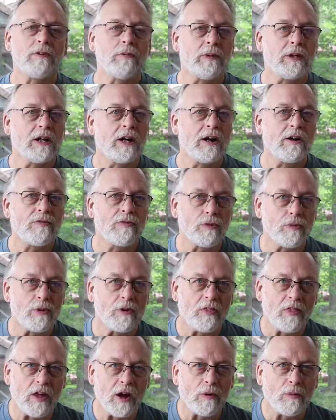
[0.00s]
to be careful
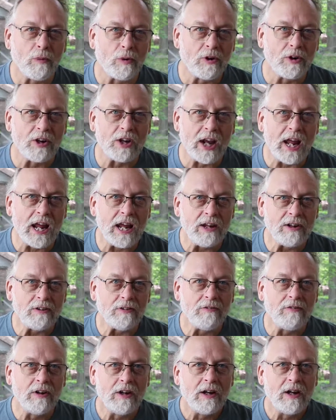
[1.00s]
with that word
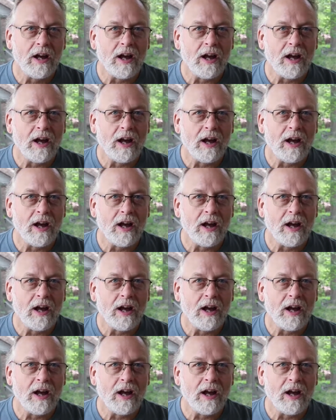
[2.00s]
native